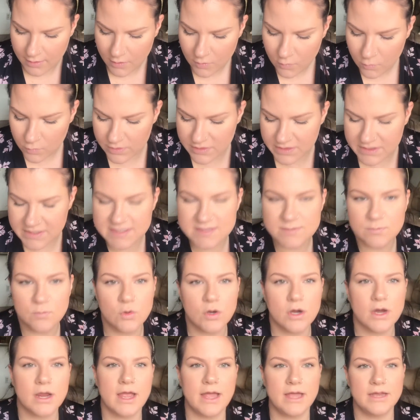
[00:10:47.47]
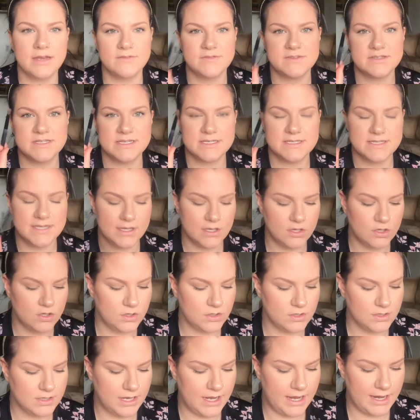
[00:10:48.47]
With this more kind of
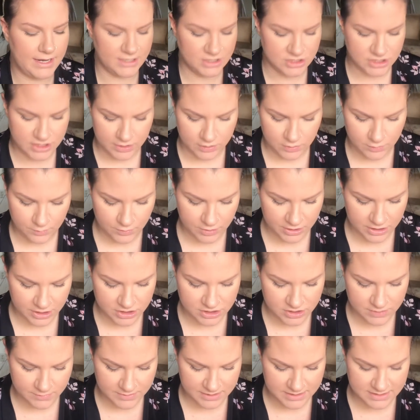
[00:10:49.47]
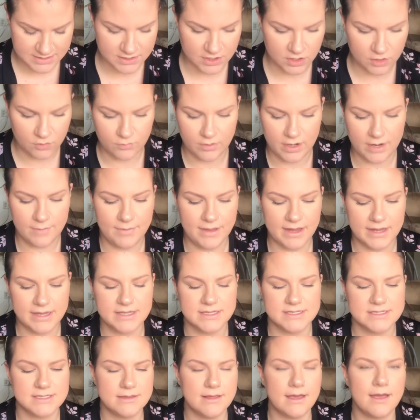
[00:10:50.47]
detailed eyeshadow brush, I'm going to go right back
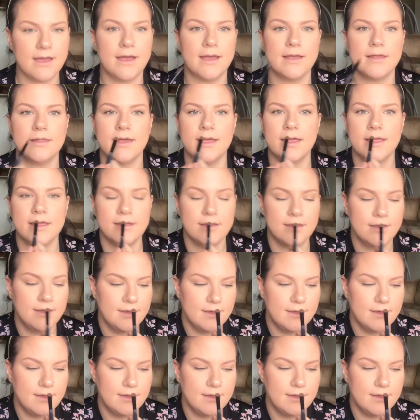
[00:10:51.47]
into that highlight